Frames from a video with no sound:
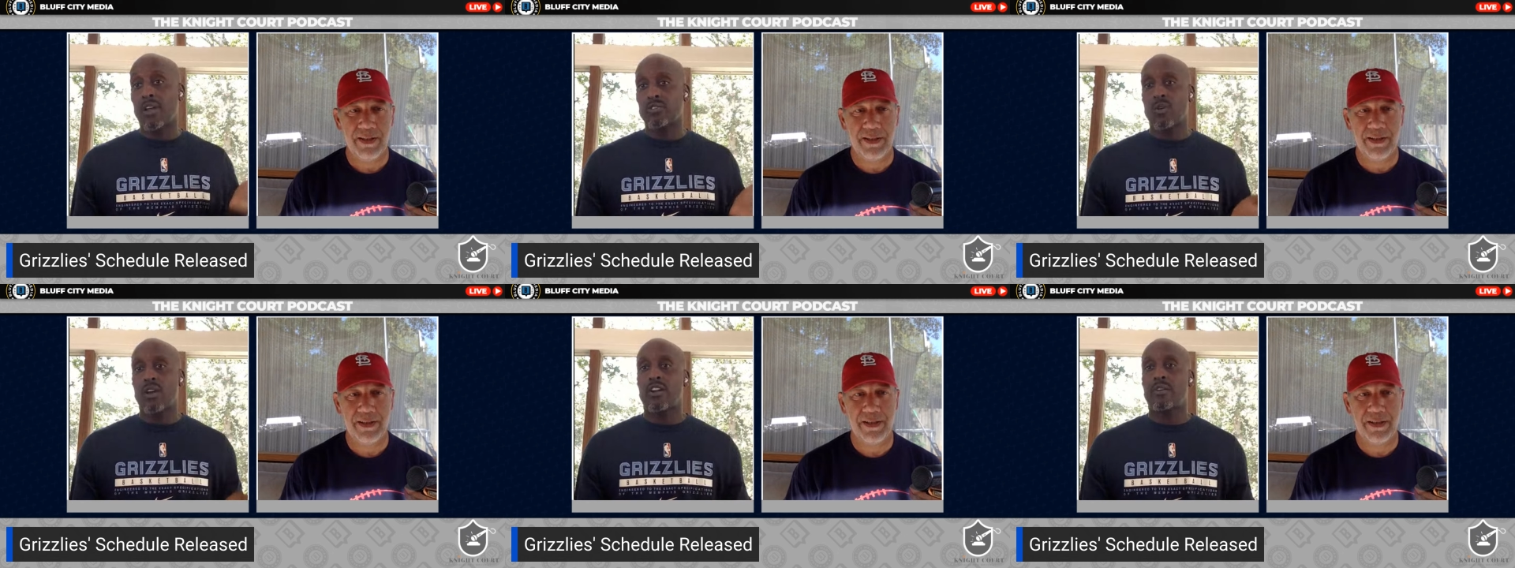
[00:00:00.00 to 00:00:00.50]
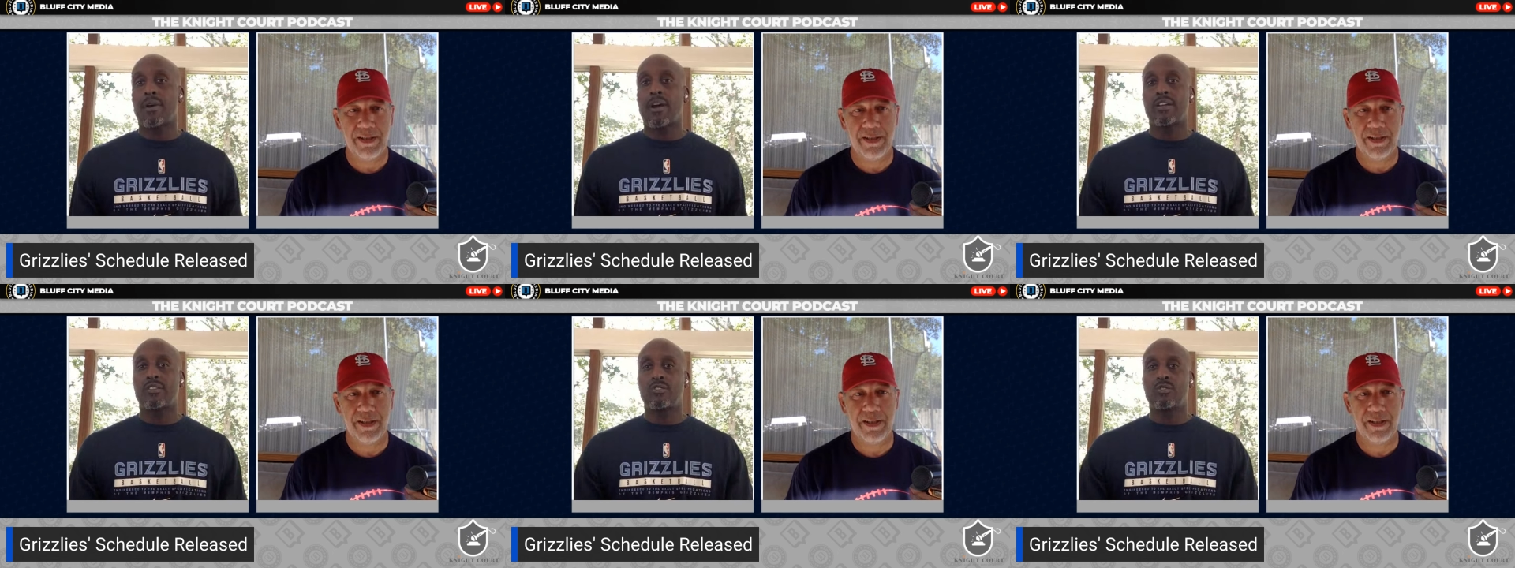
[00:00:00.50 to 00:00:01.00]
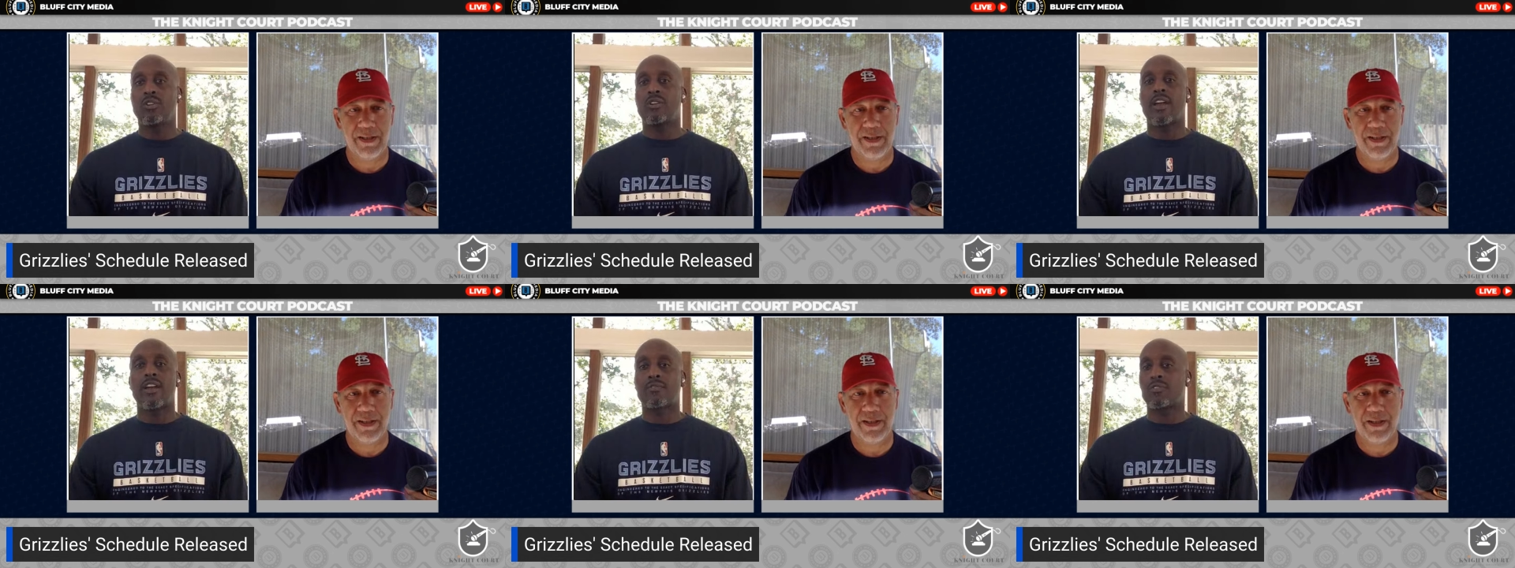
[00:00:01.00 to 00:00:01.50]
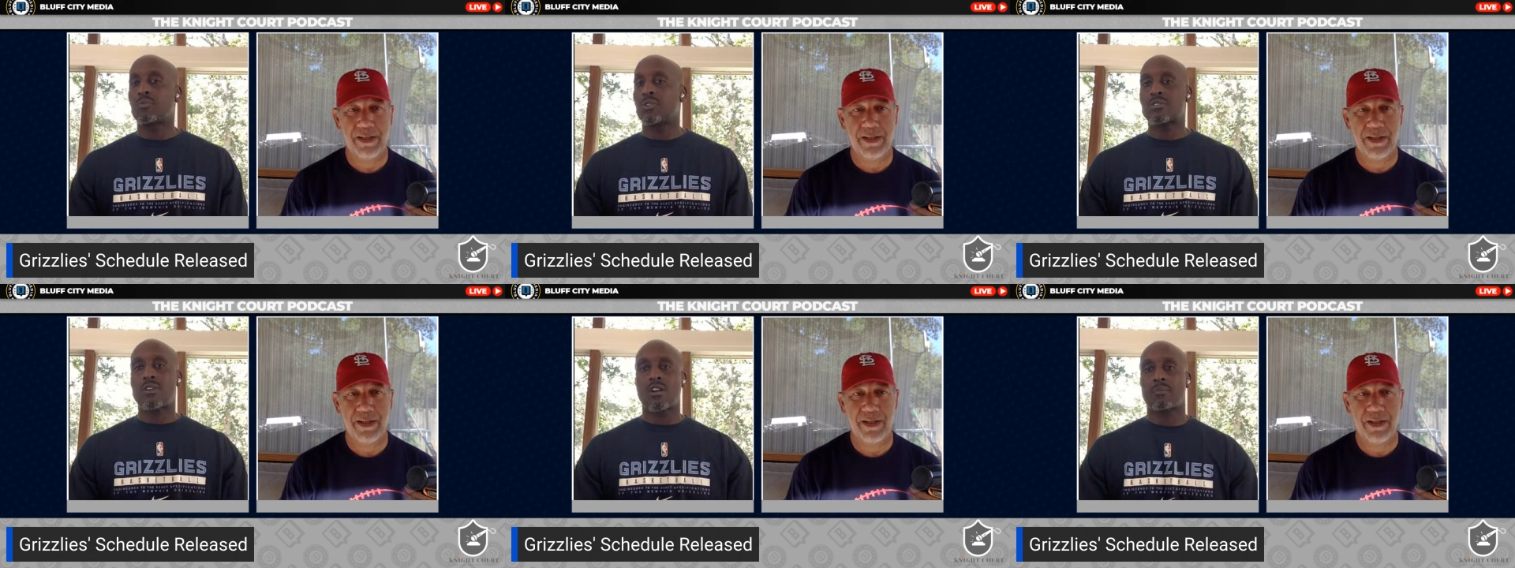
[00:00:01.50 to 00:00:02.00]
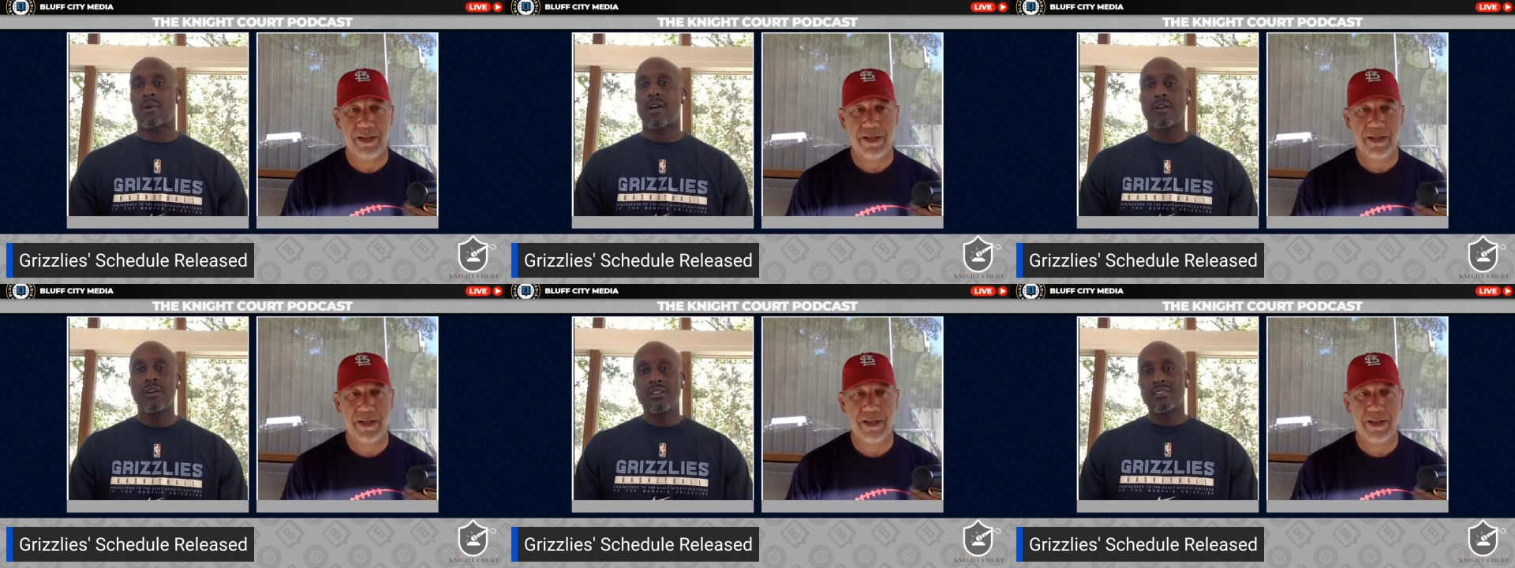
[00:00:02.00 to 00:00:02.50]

Speaker 1: That's why everybody. You hear everyone talk about